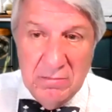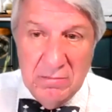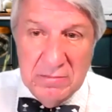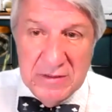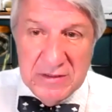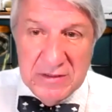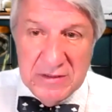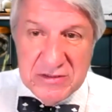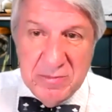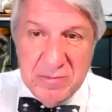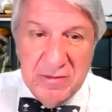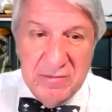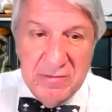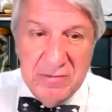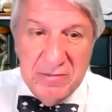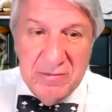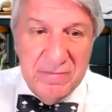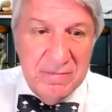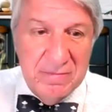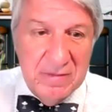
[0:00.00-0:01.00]
It's
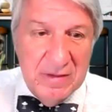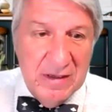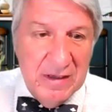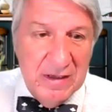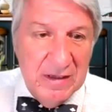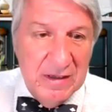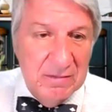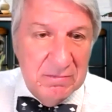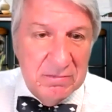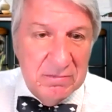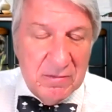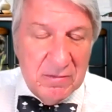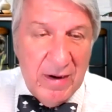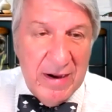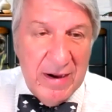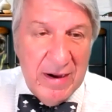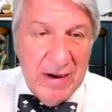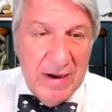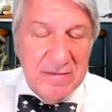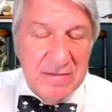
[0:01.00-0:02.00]
been
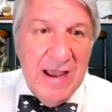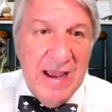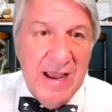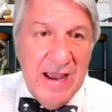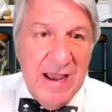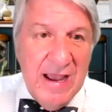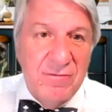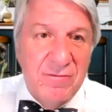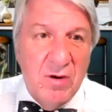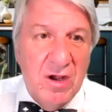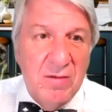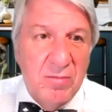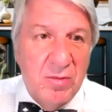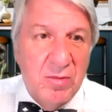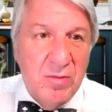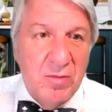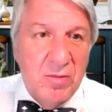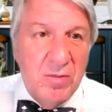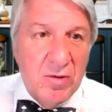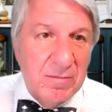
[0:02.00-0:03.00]
great to have you on
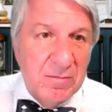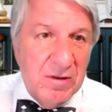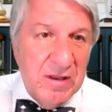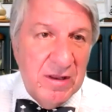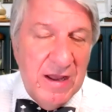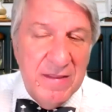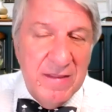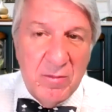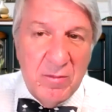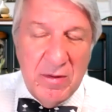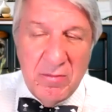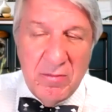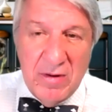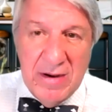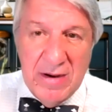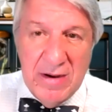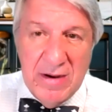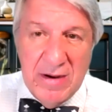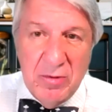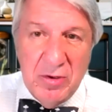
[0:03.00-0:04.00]
board. I'm glad that we were
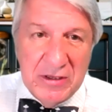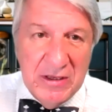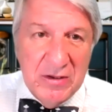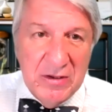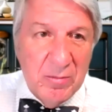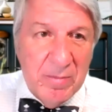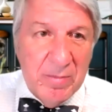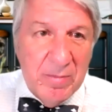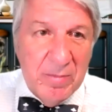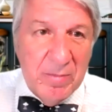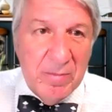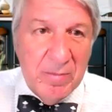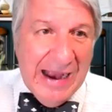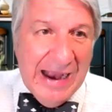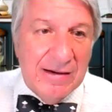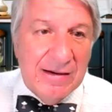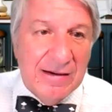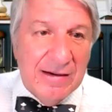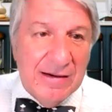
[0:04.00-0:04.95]
able to get you back.